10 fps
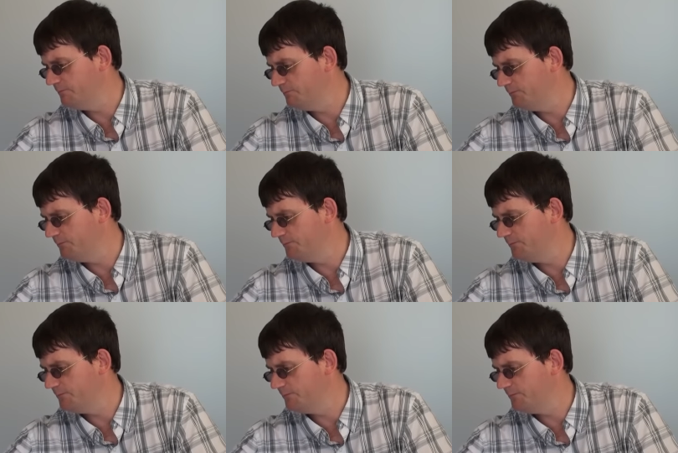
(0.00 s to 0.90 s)

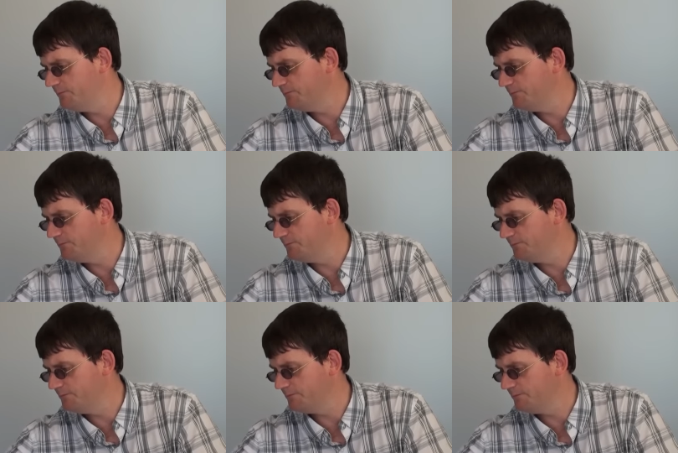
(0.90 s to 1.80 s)

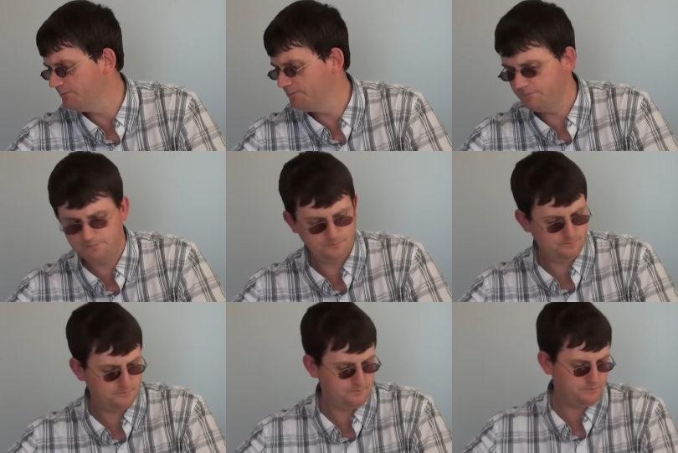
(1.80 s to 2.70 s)
Nothing is said.